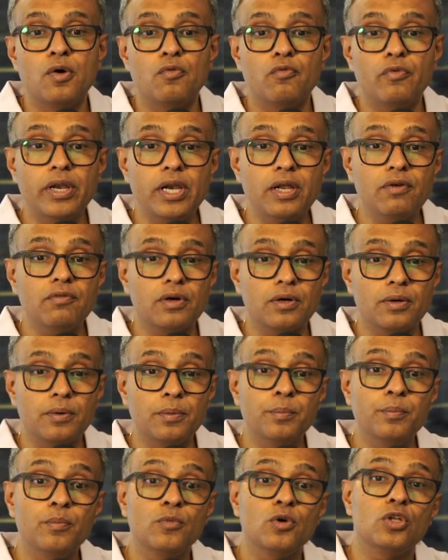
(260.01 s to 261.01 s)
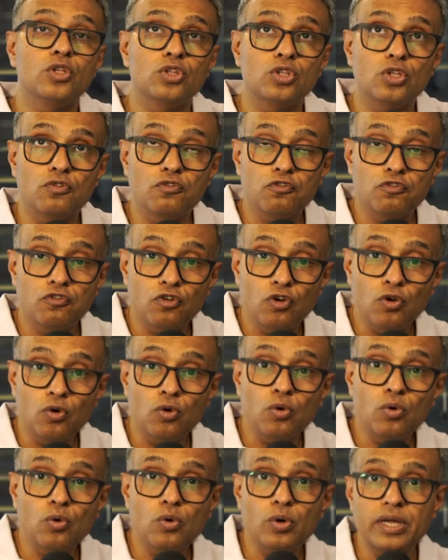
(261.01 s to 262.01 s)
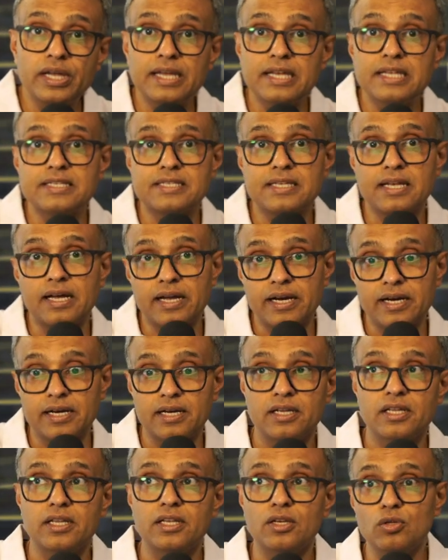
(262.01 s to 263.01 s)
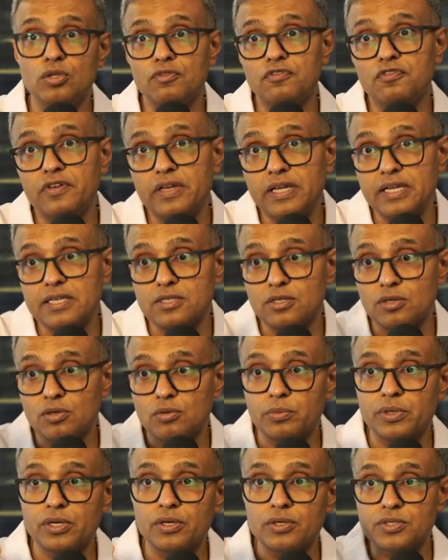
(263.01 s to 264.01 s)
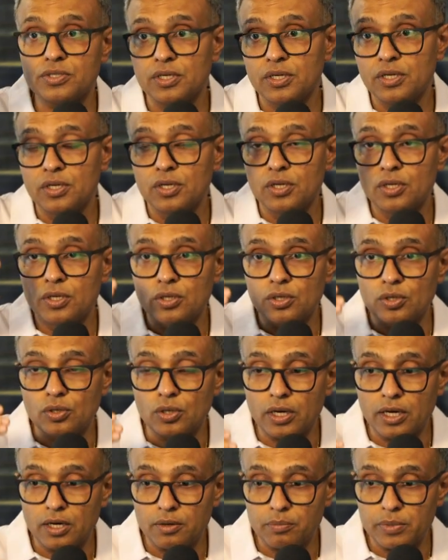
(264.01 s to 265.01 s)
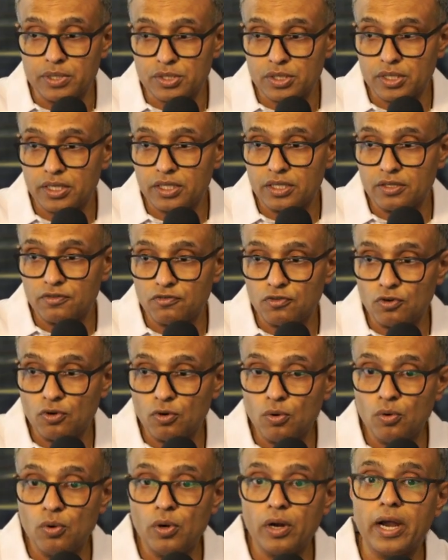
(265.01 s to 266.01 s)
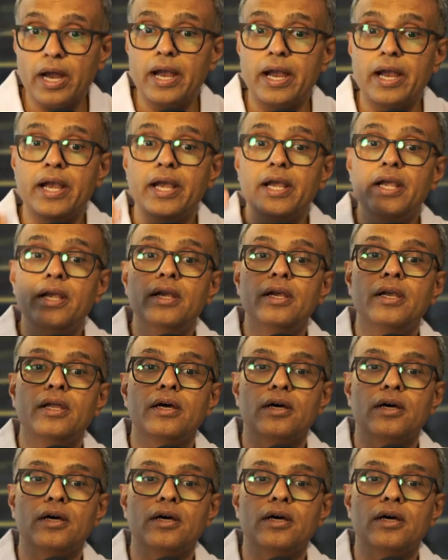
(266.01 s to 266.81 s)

Whenever the flow is ahead, the phase, because you are measuring the flow and